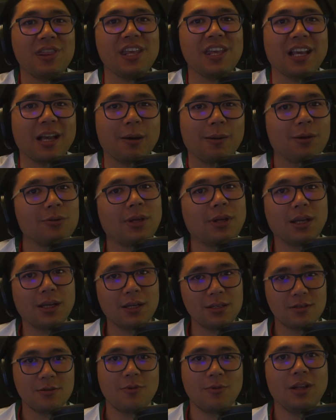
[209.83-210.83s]
even think
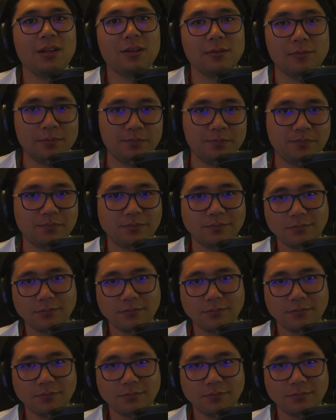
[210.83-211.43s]
about, I guess, right?